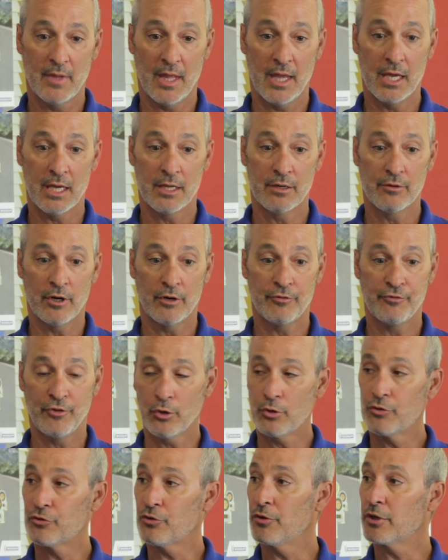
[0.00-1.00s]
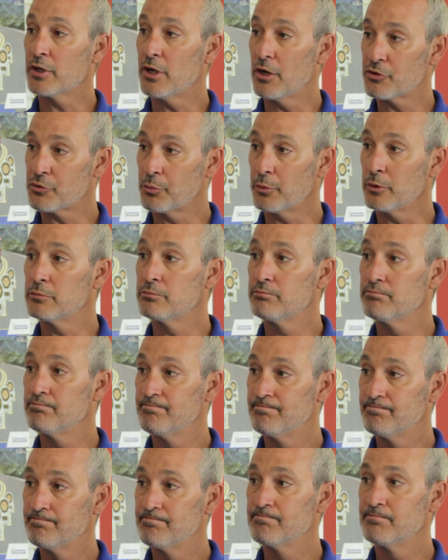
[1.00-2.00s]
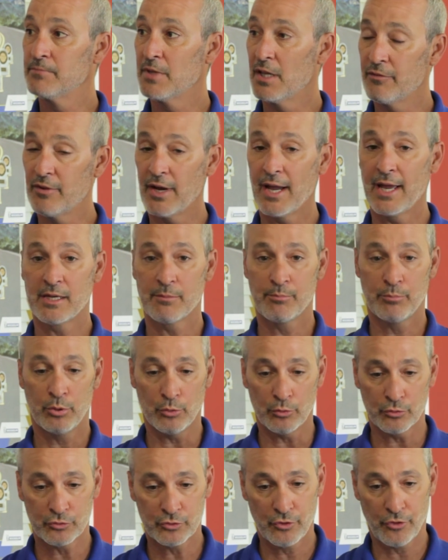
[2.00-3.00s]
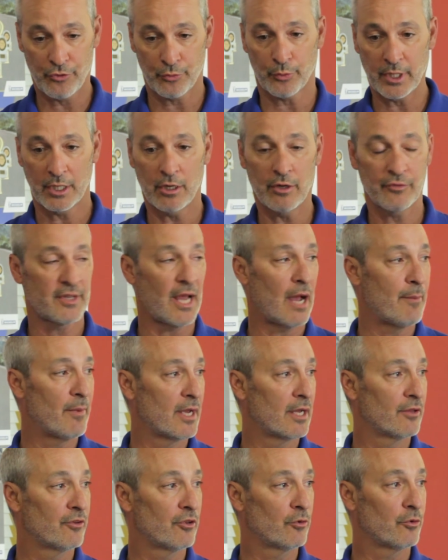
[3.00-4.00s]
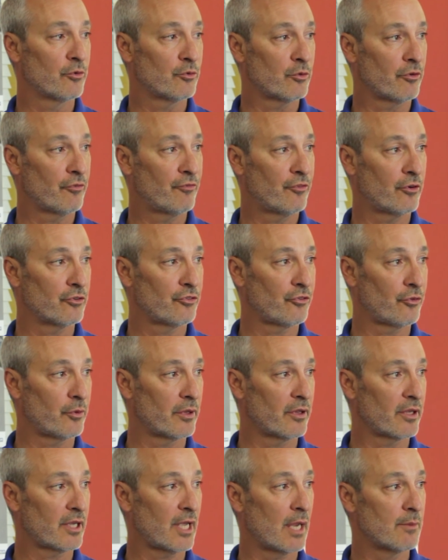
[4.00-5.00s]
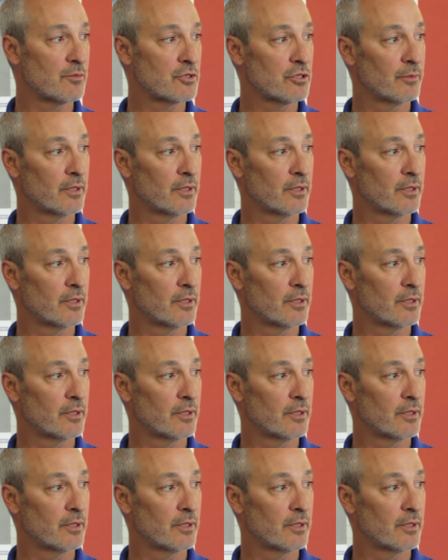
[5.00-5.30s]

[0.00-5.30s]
And a focus on the customer. If I had to pull 3 off the top of my head, those were the first 3 that came to